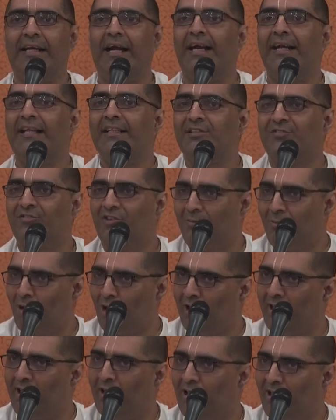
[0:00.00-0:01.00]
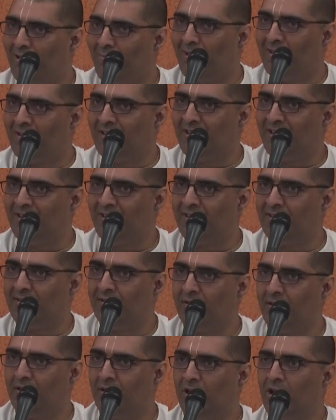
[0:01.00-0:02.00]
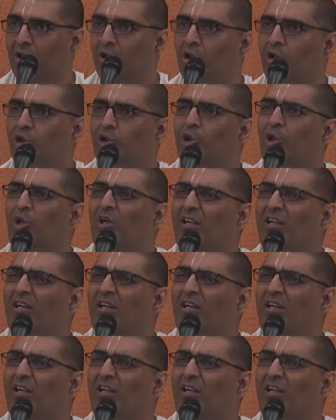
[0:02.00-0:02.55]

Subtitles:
guidance from on a regular basis, your